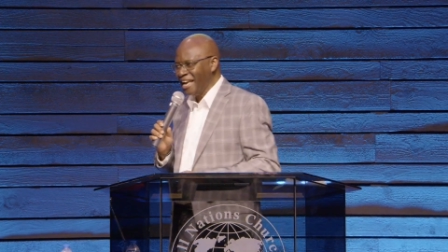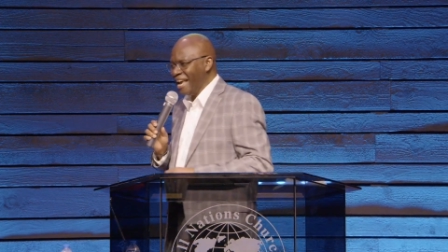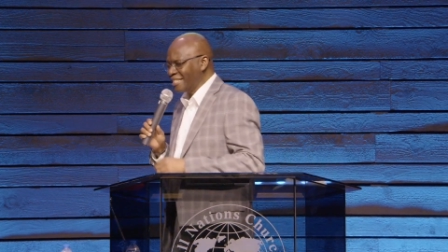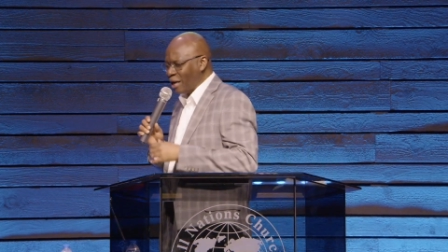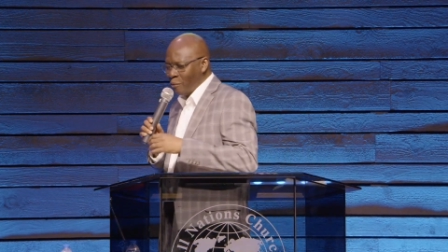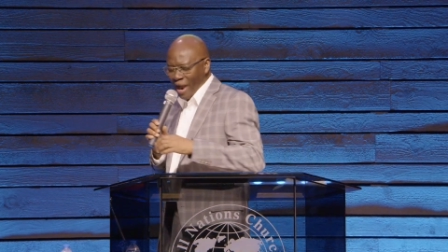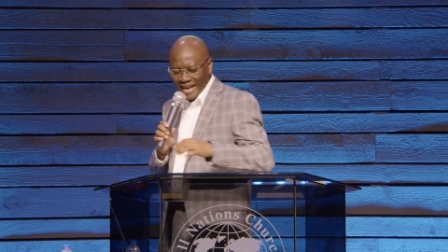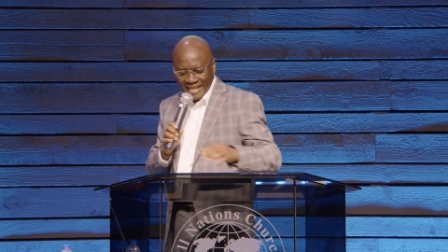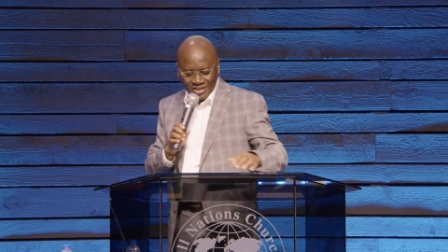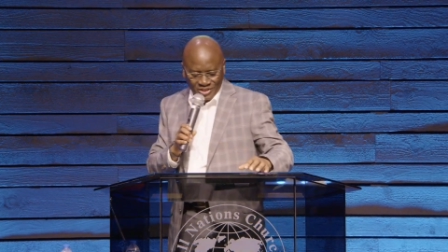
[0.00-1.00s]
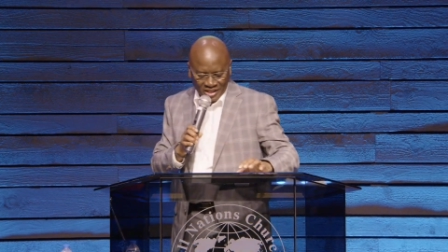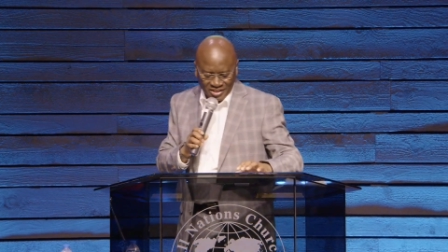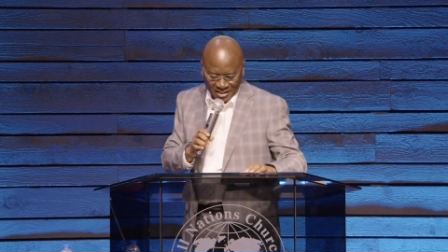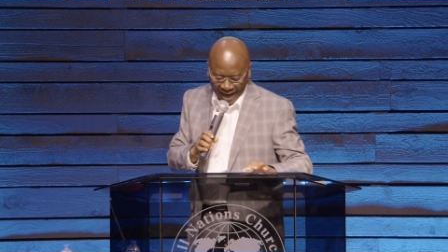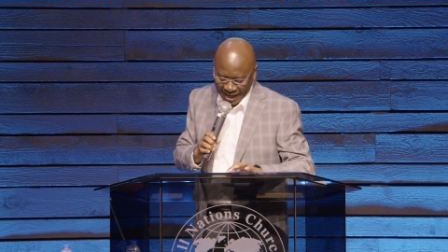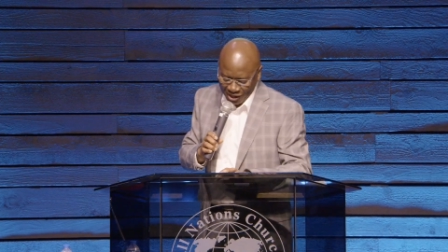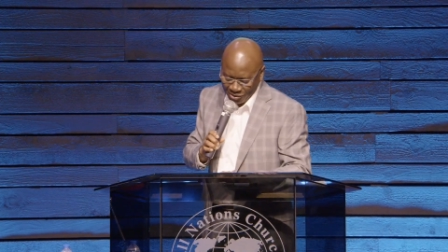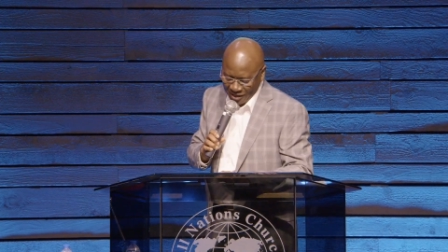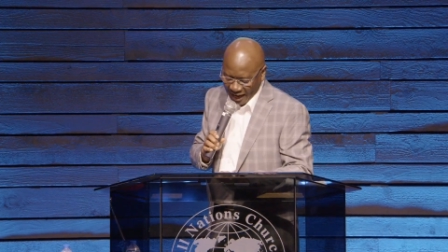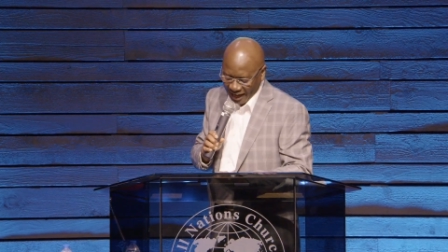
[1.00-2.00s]
It's a word in season.
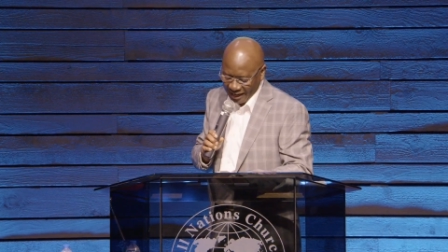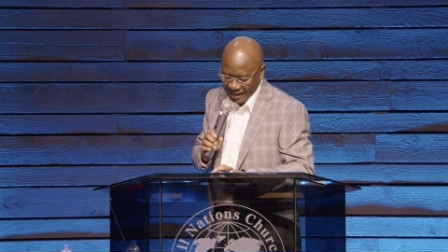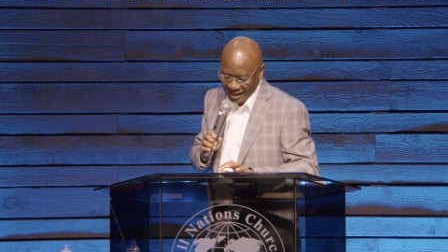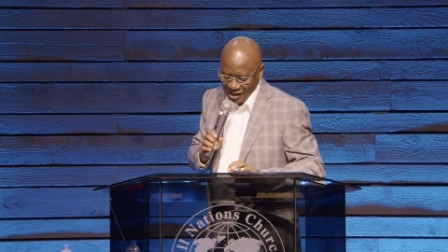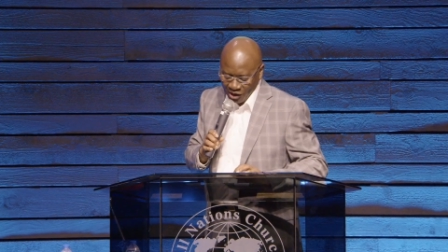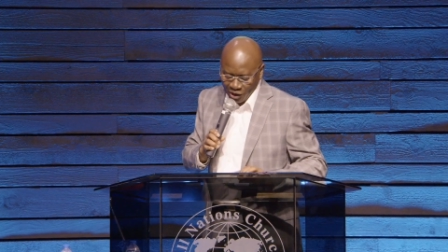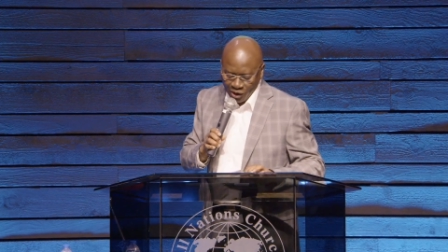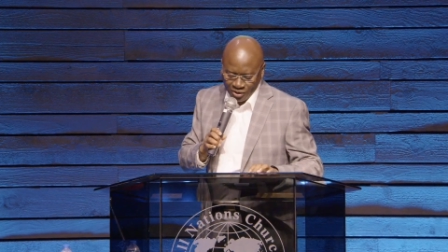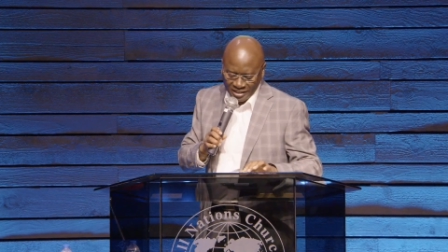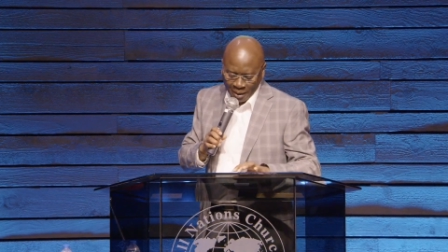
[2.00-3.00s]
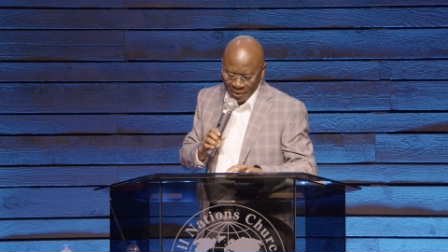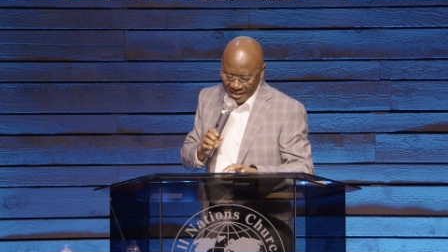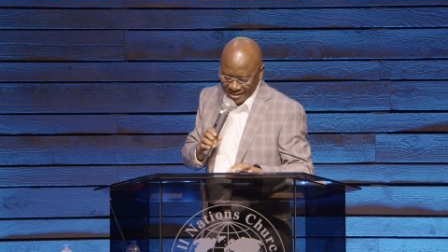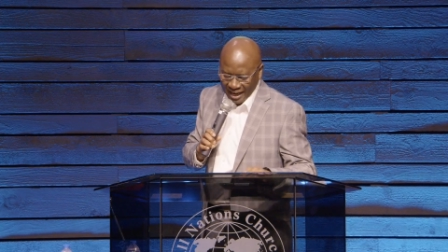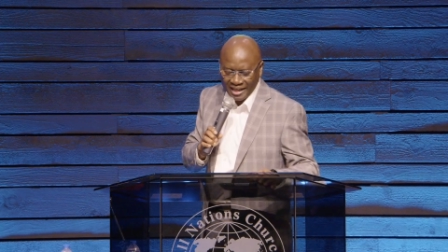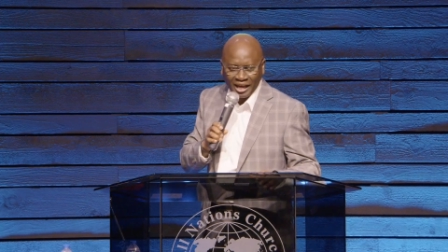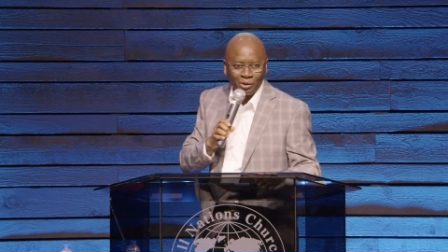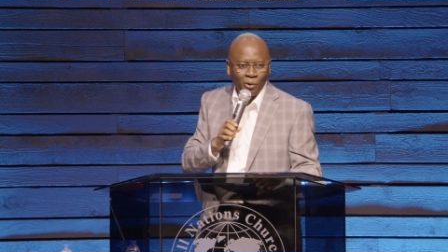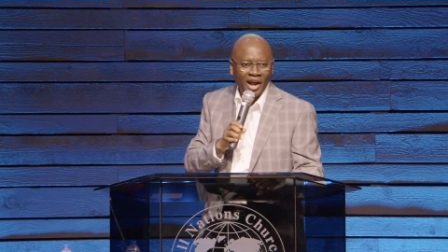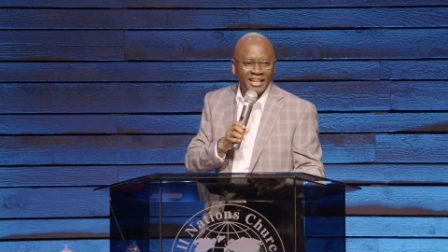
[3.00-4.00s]
Hallelujah. Oh, somebody say
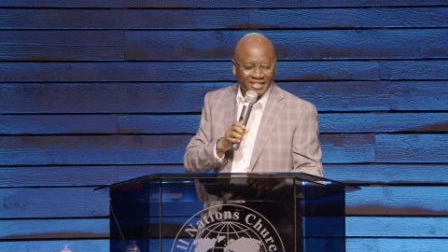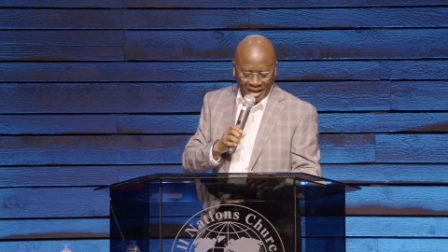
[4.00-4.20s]
the word is